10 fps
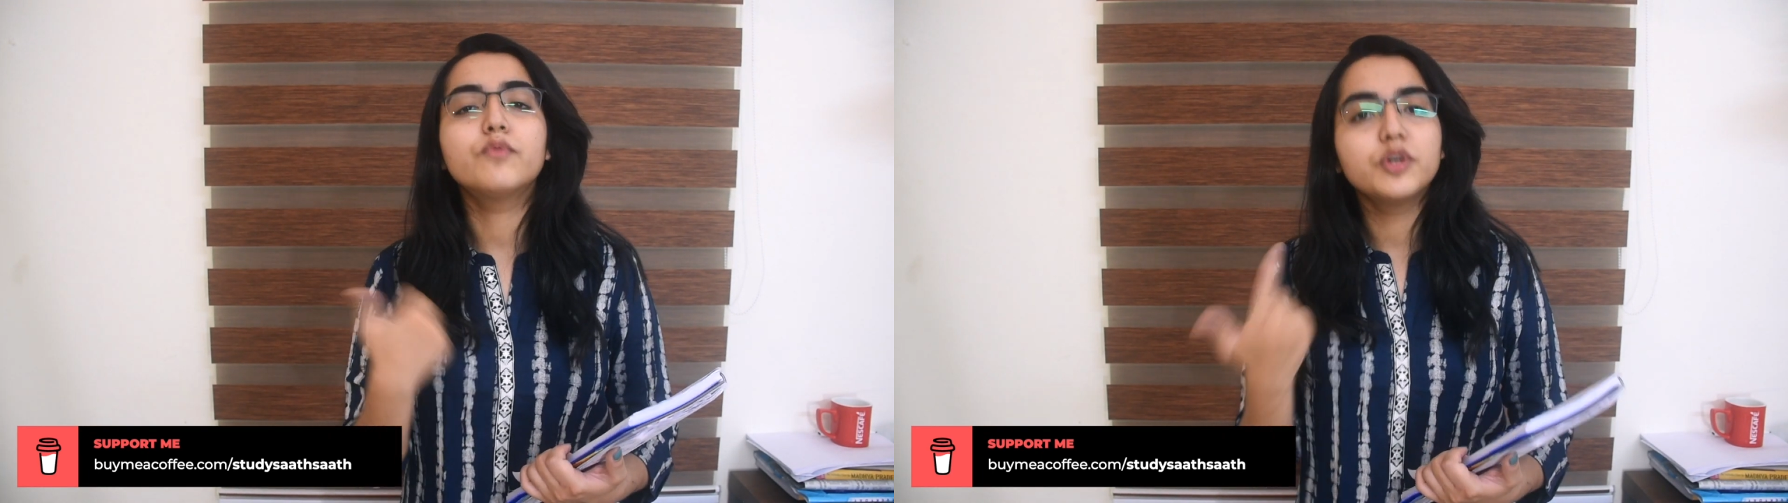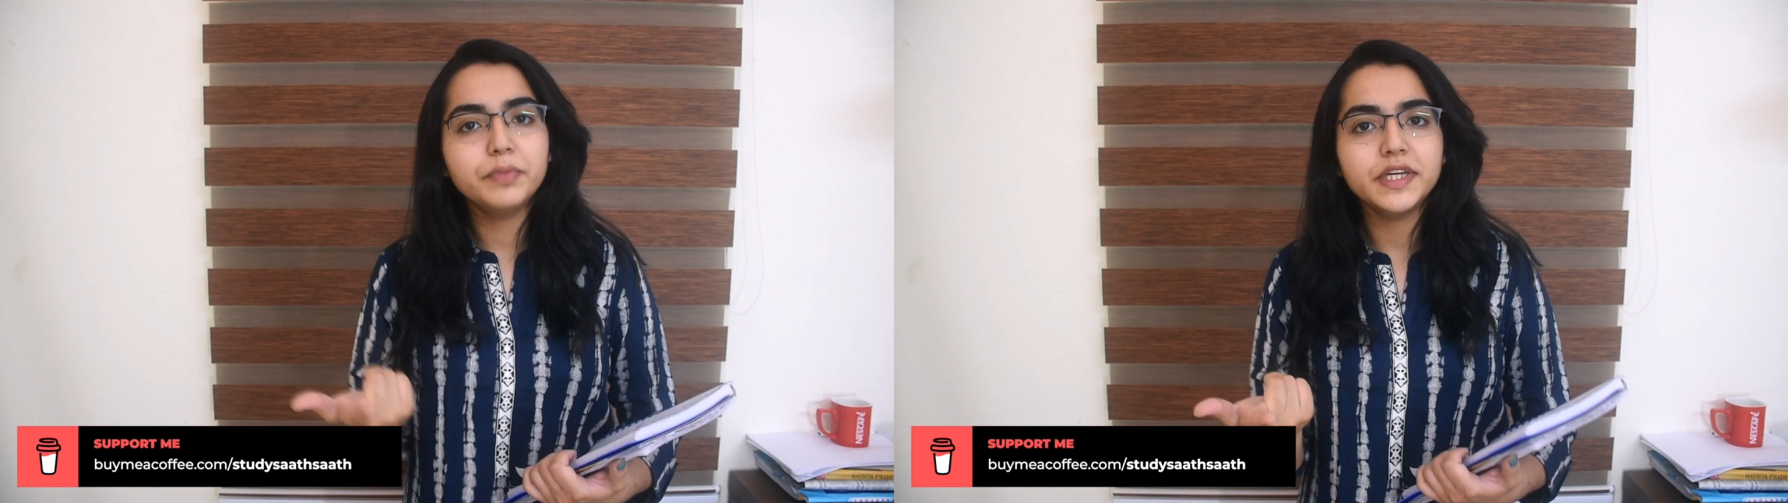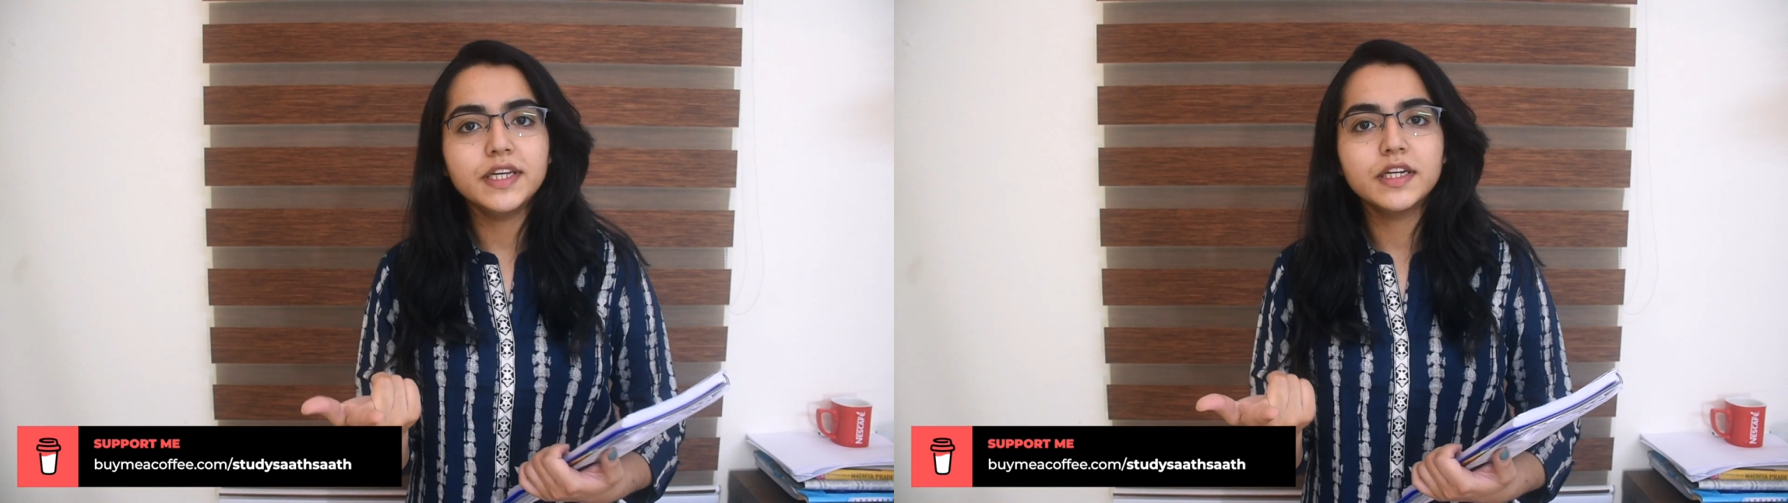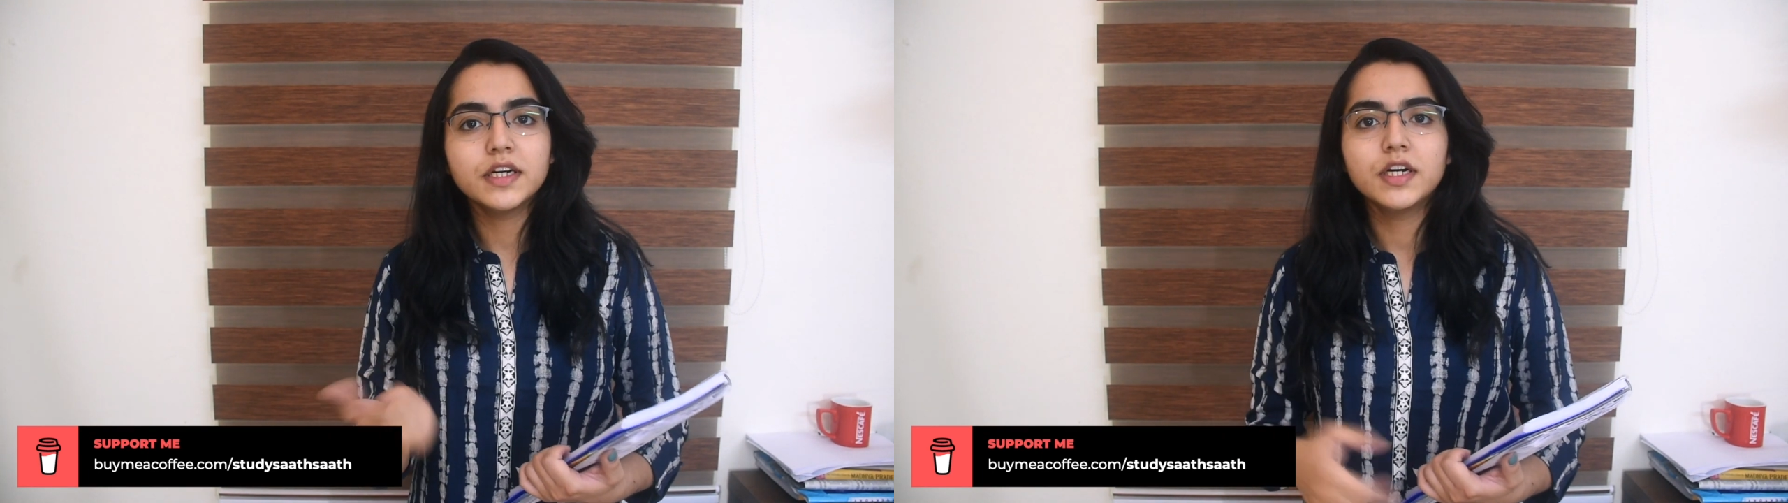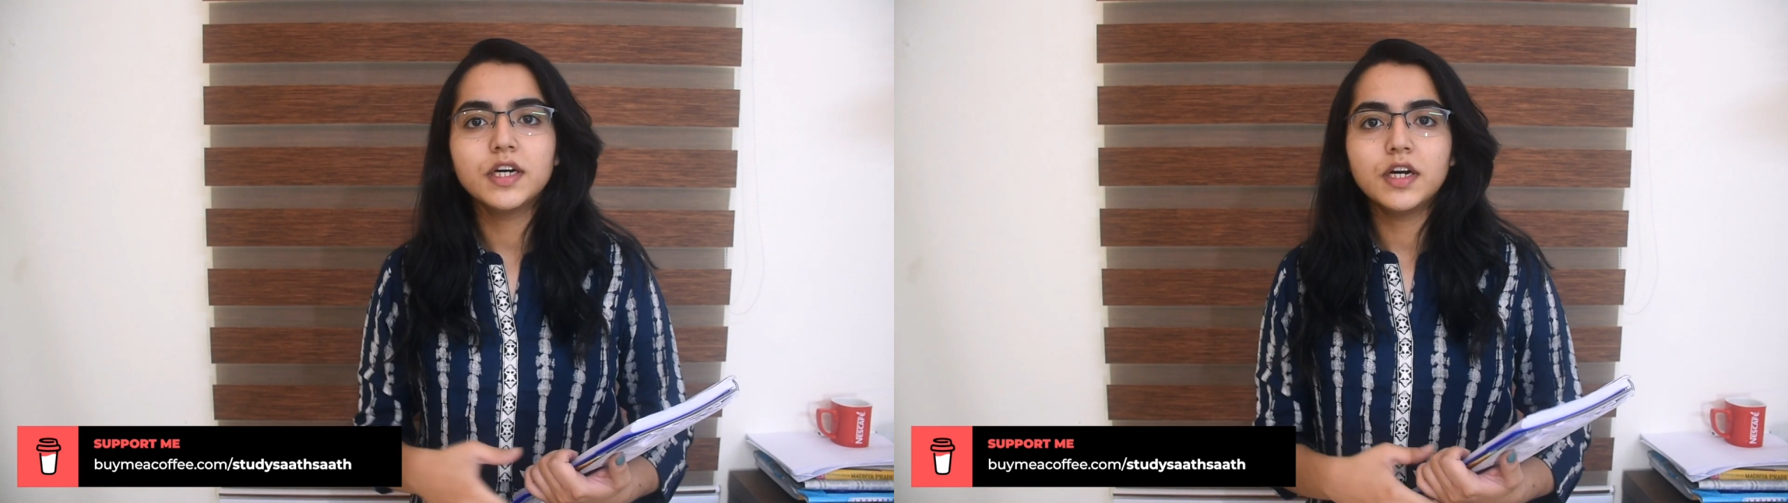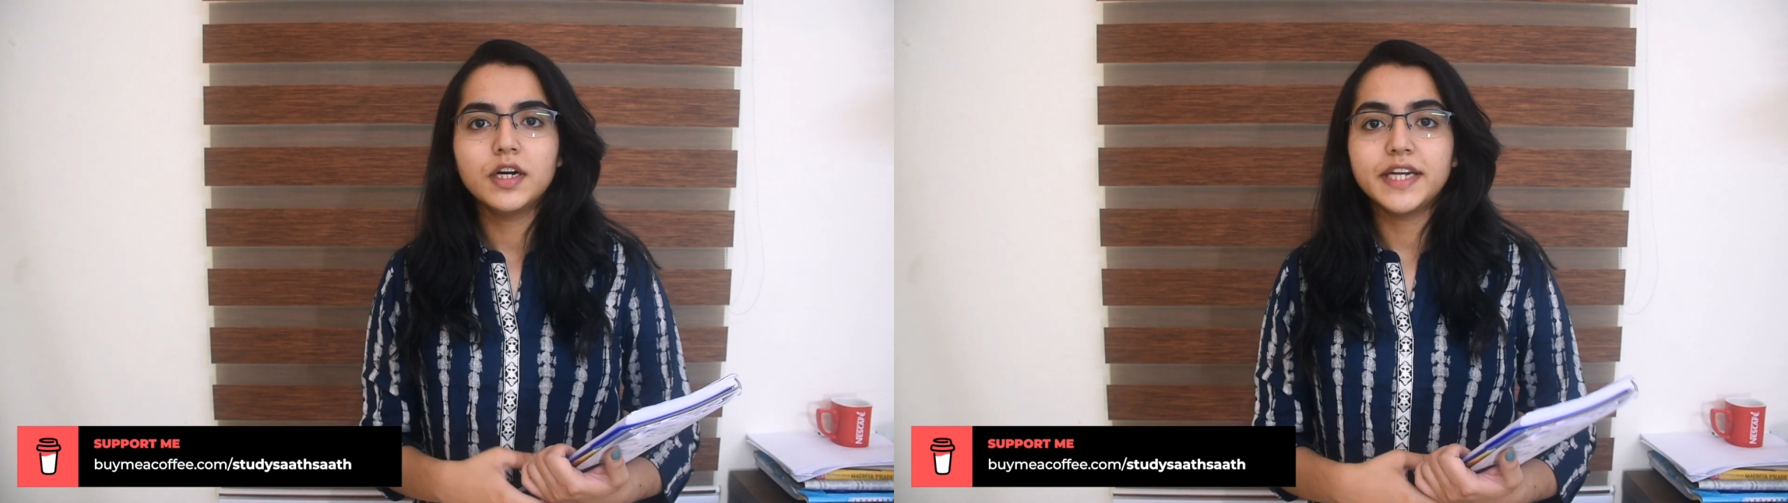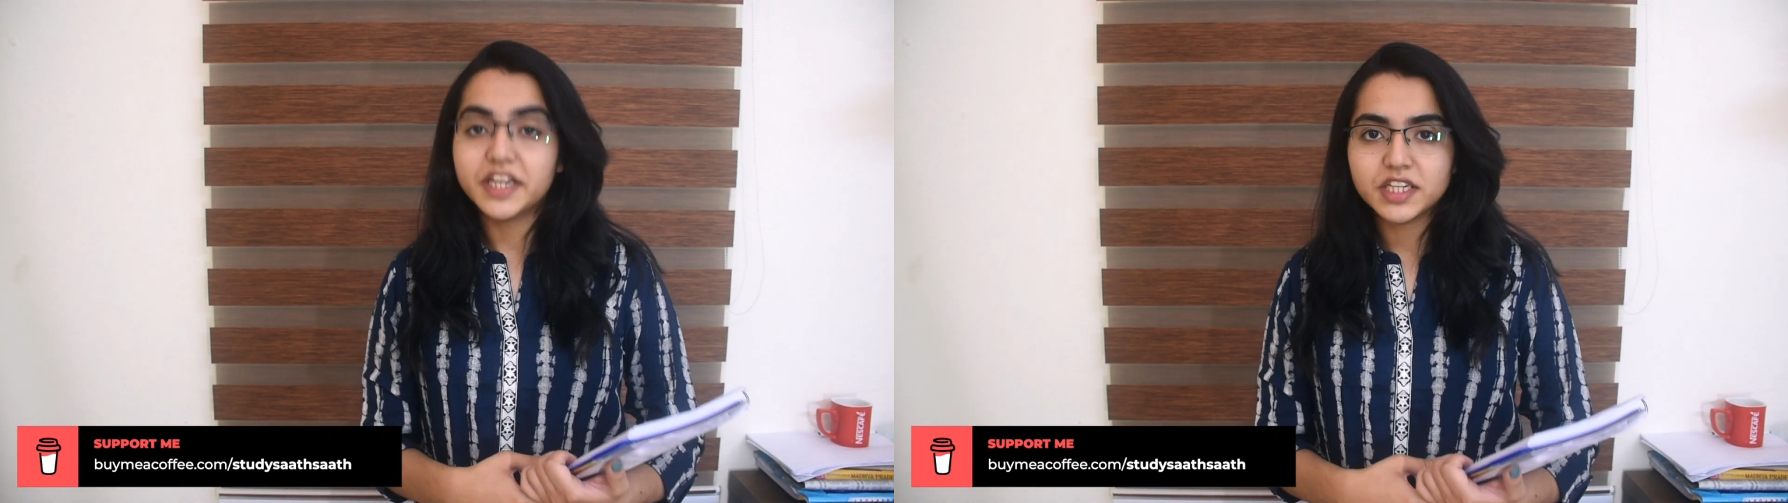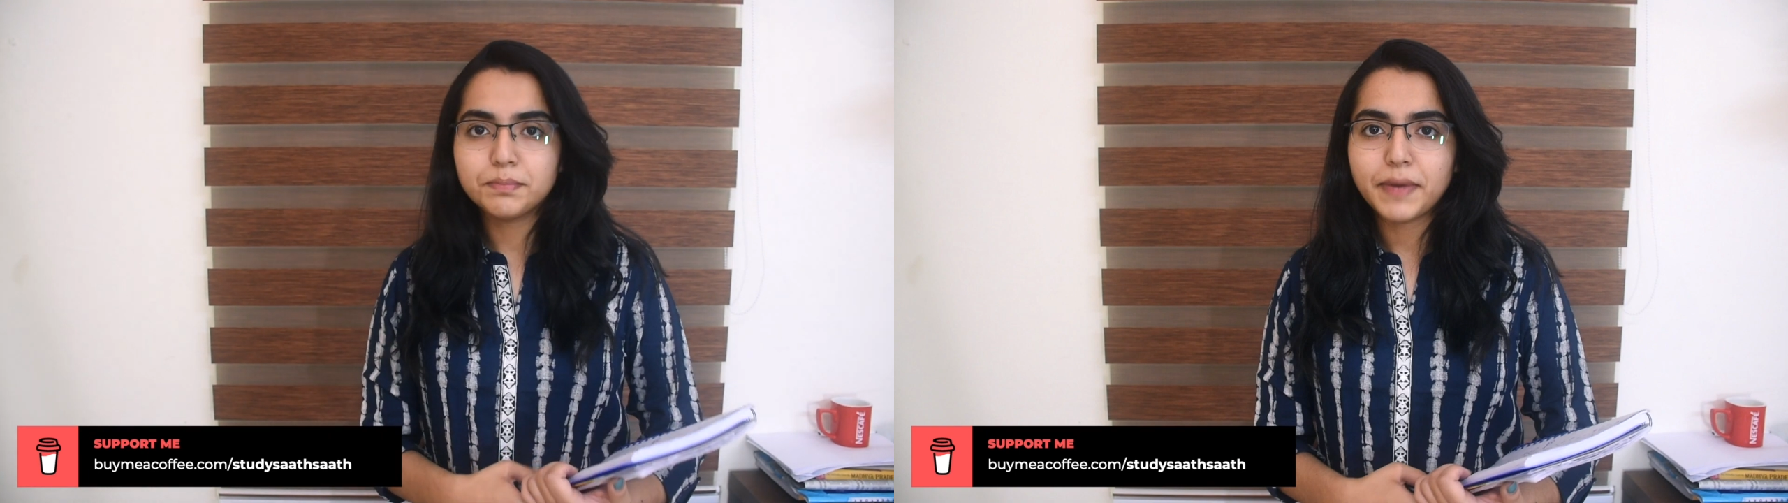would be
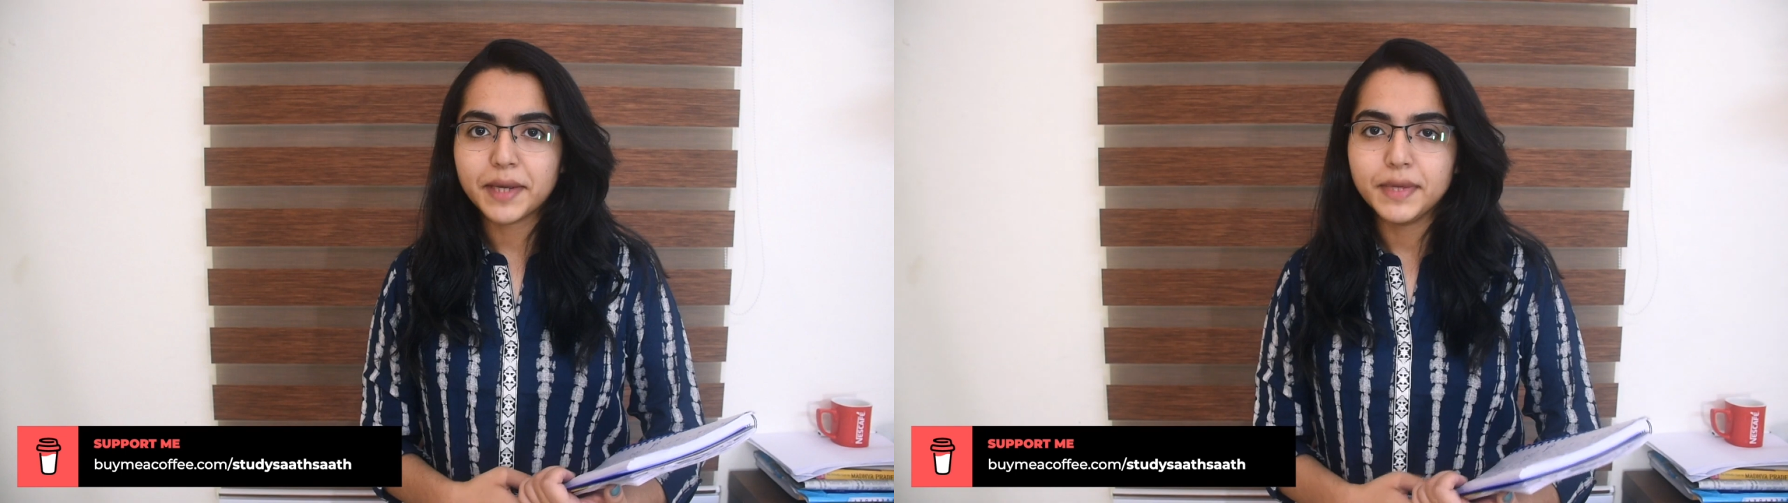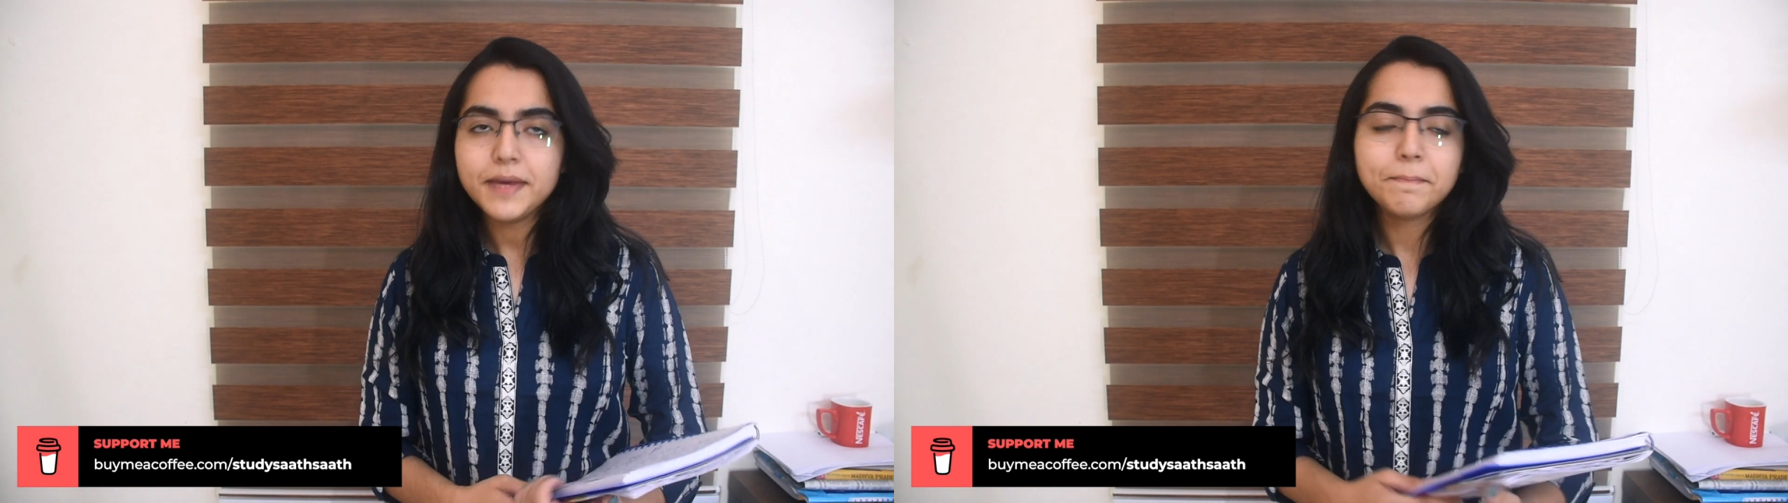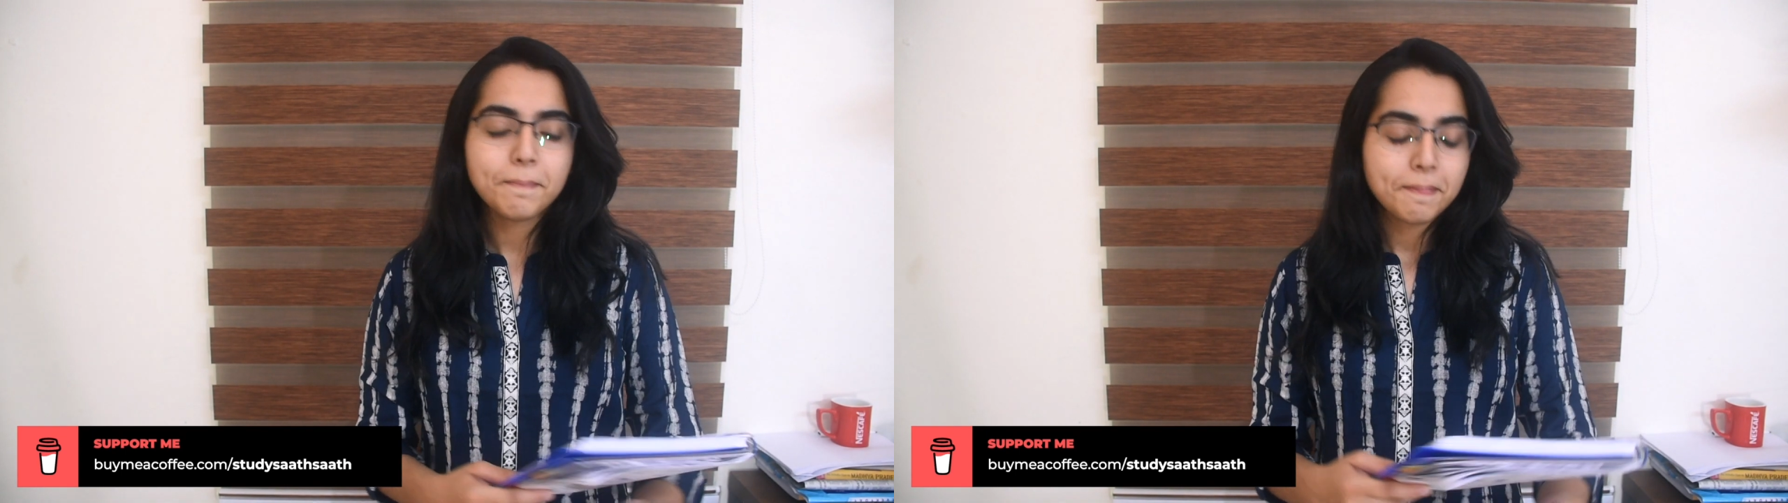taken up by me.